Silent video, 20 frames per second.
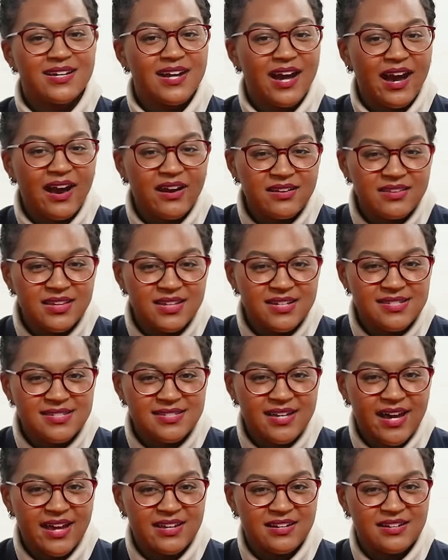How do they
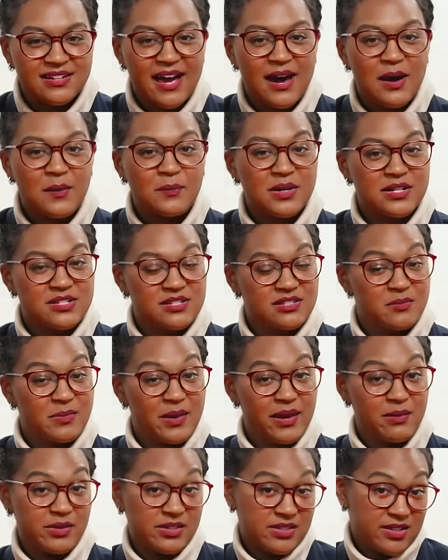decide on how much the
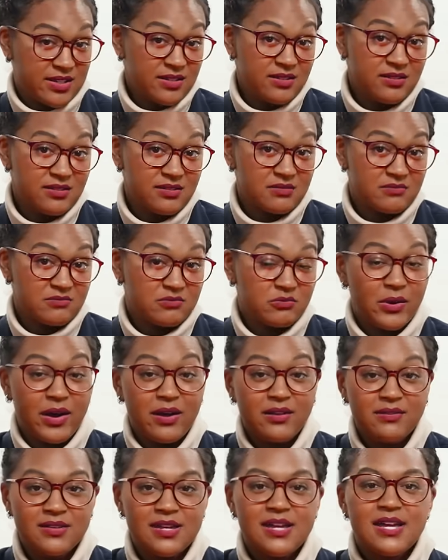payment is?
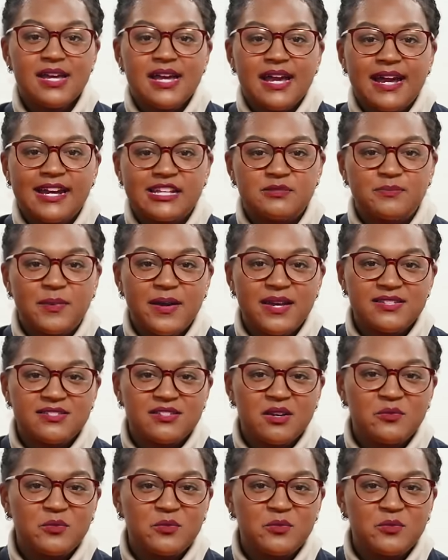Well, it's based on